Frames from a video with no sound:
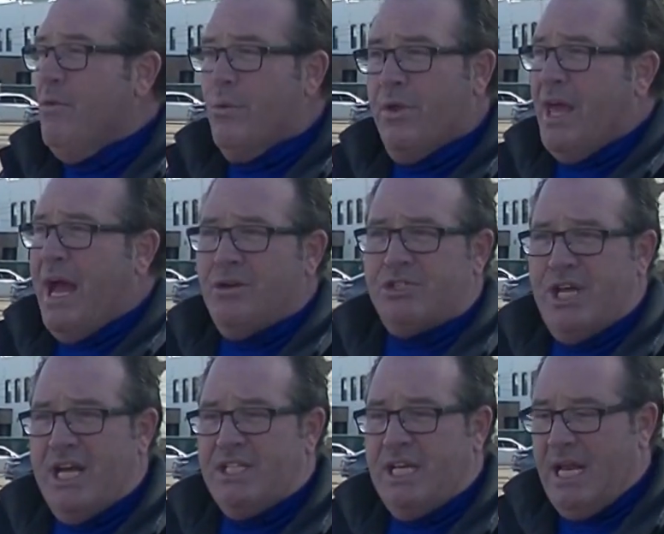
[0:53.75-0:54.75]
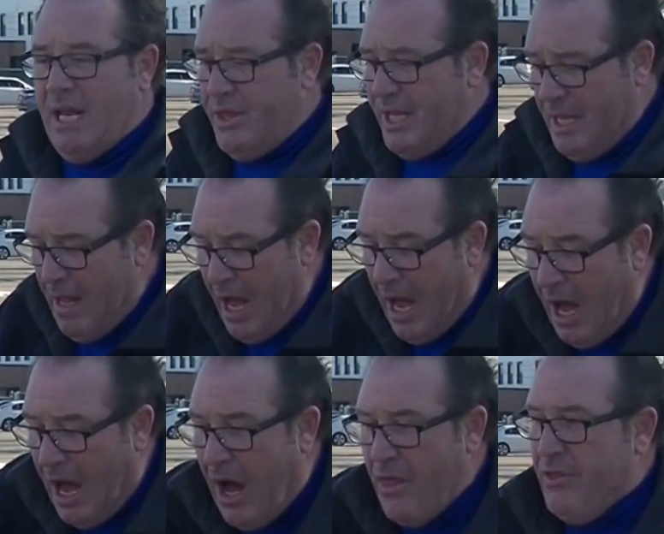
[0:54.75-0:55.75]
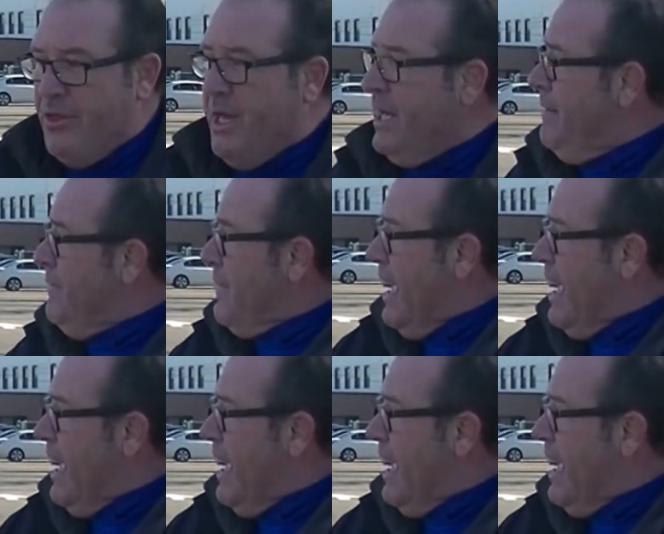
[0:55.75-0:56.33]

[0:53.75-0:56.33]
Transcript: without changing anything other than